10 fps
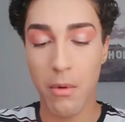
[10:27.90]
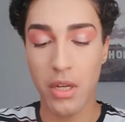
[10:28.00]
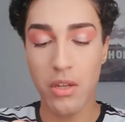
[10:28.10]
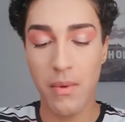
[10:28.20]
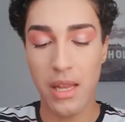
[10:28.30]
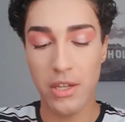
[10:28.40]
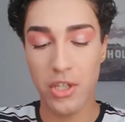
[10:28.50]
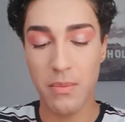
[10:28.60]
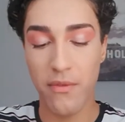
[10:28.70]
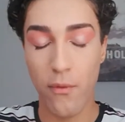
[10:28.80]
want to do my
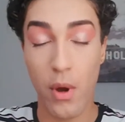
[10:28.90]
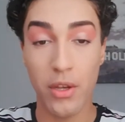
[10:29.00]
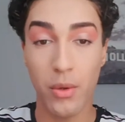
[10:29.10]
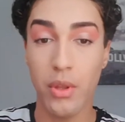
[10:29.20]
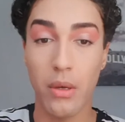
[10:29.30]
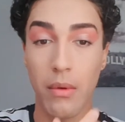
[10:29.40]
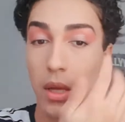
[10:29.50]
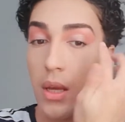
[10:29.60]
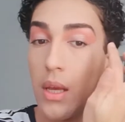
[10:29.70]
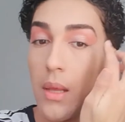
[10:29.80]
lashes before I do the,
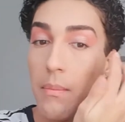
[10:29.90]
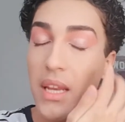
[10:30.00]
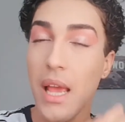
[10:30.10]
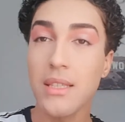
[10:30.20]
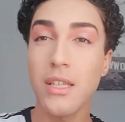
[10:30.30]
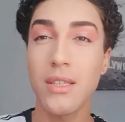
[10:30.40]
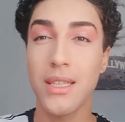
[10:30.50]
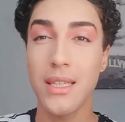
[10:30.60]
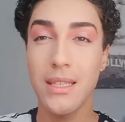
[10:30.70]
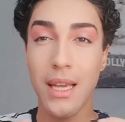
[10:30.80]
But said
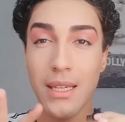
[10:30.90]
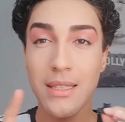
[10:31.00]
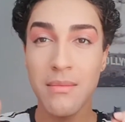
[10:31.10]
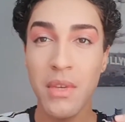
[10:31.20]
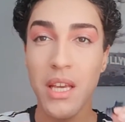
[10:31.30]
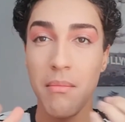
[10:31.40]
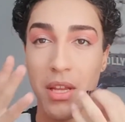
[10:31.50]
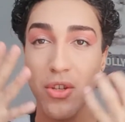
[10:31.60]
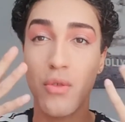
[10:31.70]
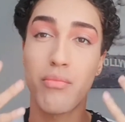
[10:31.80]
because it takes me a
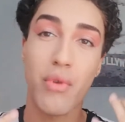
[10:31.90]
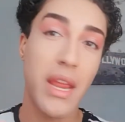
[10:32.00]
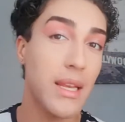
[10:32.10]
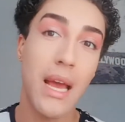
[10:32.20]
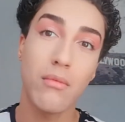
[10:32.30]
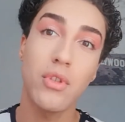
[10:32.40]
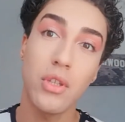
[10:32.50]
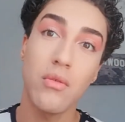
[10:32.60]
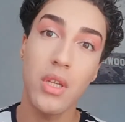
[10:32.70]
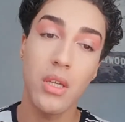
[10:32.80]
mental breakdown to
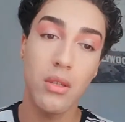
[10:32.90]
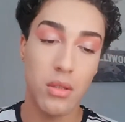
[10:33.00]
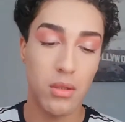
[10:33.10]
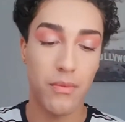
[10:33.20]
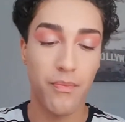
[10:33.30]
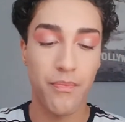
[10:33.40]
do these.